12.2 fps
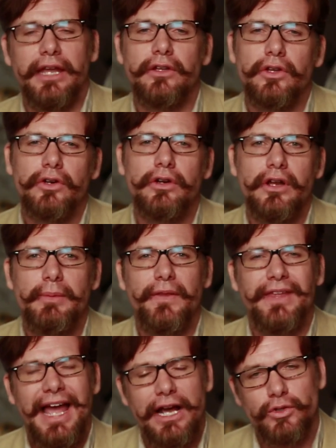and learn
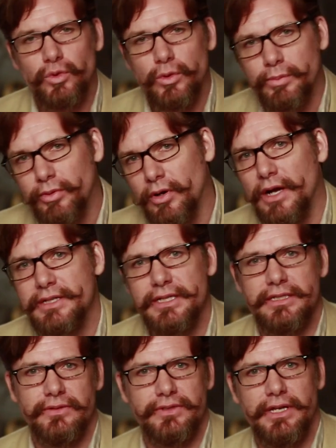about the actual process of